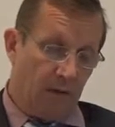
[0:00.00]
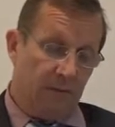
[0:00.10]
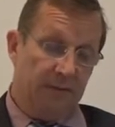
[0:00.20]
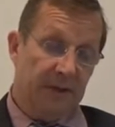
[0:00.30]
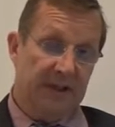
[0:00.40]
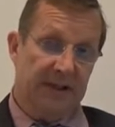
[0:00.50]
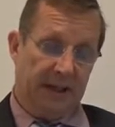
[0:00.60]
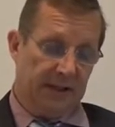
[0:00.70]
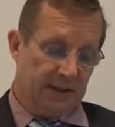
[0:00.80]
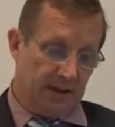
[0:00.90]

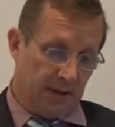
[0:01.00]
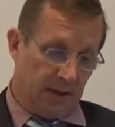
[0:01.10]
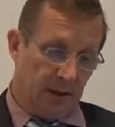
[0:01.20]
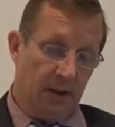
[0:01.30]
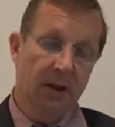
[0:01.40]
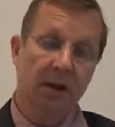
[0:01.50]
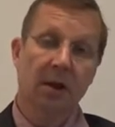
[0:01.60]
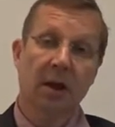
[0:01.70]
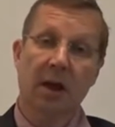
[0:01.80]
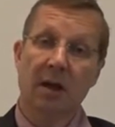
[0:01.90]
56.
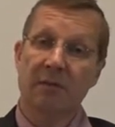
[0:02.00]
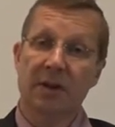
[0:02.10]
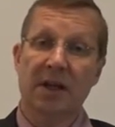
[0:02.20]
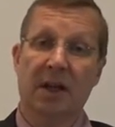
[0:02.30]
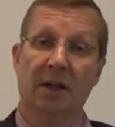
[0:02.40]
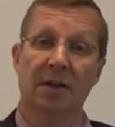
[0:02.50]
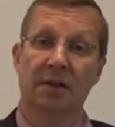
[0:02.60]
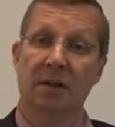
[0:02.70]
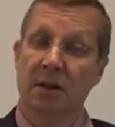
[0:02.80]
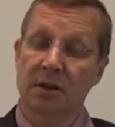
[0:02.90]
Every tenant
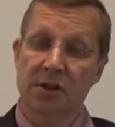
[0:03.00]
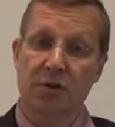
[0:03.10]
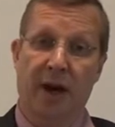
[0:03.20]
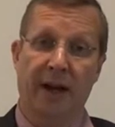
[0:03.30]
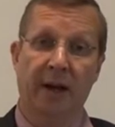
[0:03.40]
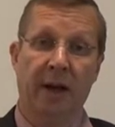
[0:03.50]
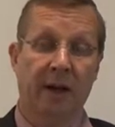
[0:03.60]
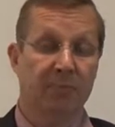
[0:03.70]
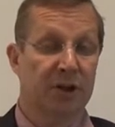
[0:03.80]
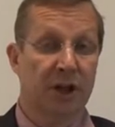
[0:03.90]
in Australia,
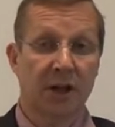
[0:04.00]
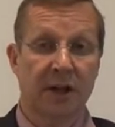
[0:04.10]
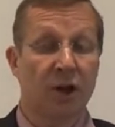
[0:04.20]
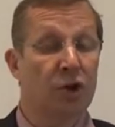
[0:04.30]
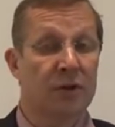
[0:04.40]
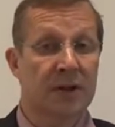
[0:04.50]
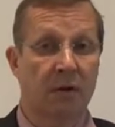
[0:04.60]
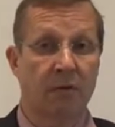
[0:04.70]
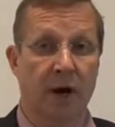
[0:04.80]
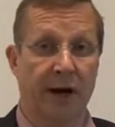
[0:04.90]
and particularly in New
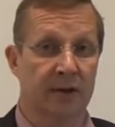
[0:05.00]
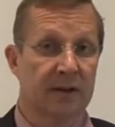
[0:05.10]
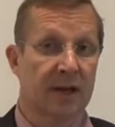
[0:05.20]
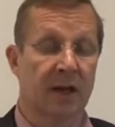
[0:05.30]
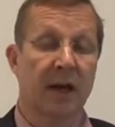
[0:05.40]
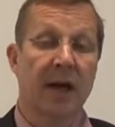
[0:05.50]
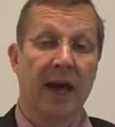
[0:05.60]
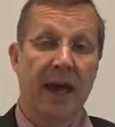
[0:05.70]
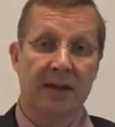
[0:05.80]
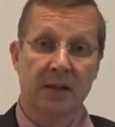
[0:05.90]
South Wales,
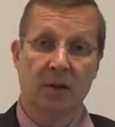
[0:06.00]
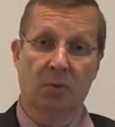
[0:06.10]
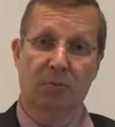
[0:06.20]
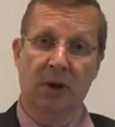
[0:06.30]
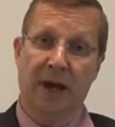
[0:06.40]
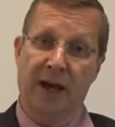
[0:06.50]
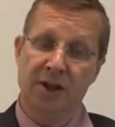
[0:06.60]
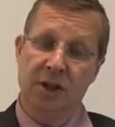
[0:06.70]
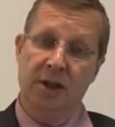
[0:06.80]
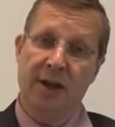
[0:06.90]
has an
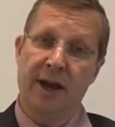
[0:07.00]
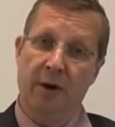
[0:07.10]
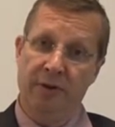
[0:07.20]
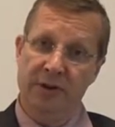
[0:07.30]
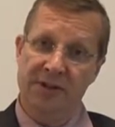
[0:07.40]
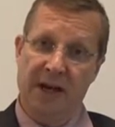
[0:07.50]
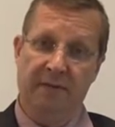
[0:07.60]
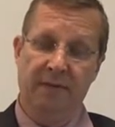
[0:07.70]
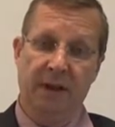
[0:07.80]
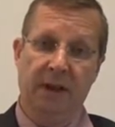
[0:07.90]
obligation under health and
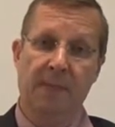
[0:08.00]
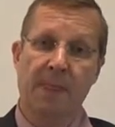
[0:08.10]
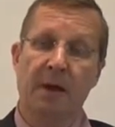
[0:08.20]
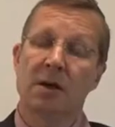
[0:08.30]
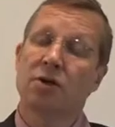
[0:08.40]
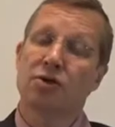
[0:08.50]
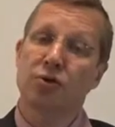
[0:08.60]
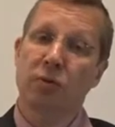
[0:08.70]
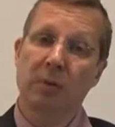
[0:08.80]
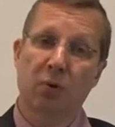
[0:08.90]
safety
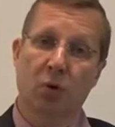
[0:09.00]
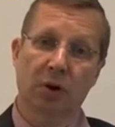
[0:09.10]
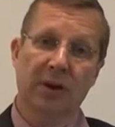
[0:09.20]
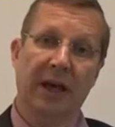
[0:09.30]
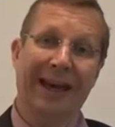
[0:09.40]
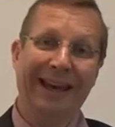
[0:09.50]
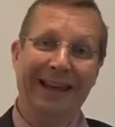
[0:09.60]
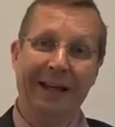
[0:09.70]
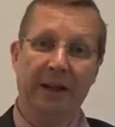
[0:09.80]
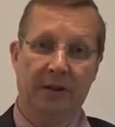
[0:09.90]
to report
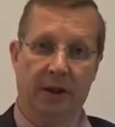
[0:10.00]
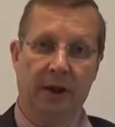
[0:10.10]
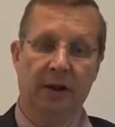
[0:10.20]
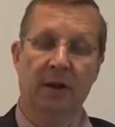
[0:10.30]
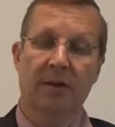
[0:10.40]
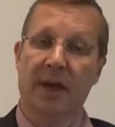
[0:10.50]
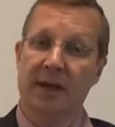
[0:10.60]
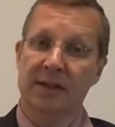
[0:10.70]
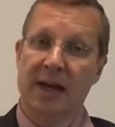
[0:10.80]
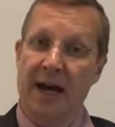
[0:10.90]
anything that
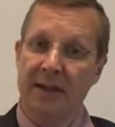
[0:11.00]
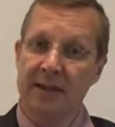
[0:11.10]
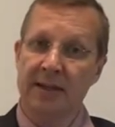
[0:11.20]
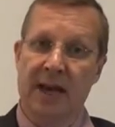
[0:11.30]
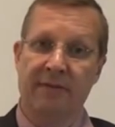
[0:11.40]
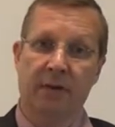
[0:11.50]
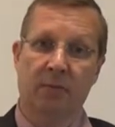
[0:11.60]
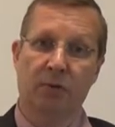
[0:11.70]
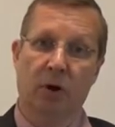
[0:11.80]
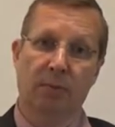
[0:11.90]
is unsafe in a
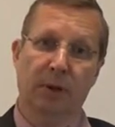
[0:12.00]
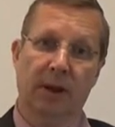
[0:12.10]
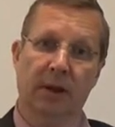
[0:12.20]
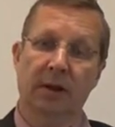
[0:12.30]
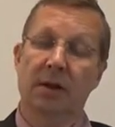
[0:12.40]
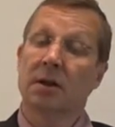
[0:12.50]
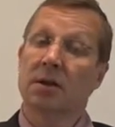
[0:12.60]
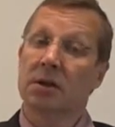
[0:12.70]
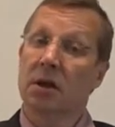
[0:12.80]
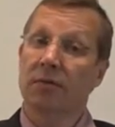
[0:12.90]
property.
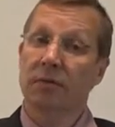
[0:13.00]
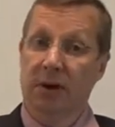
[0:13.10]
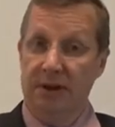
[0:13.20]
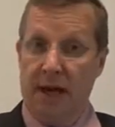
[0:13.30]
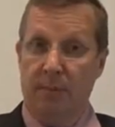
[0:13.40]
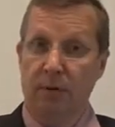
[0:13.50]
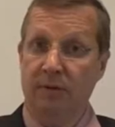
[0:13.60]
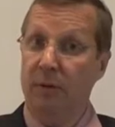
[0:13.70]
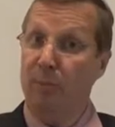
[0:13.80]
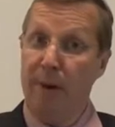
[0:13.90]
So for example,
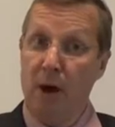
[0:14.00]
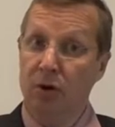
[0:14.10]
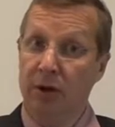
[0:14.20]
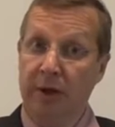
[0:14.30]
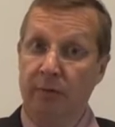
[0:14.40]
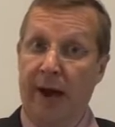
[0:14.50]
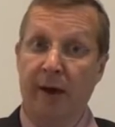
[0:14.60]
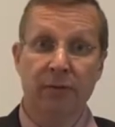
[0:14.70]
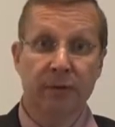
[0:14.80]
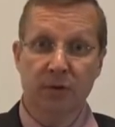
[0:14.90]
if a balcony
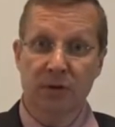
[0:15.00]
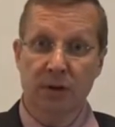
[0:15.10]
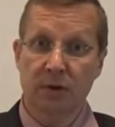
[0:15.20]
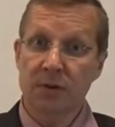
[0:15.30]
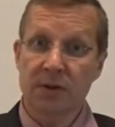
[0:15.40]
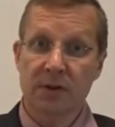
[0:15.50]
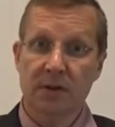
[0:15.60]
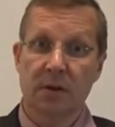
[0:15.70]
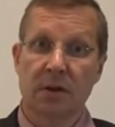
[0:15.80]
rail feels loose,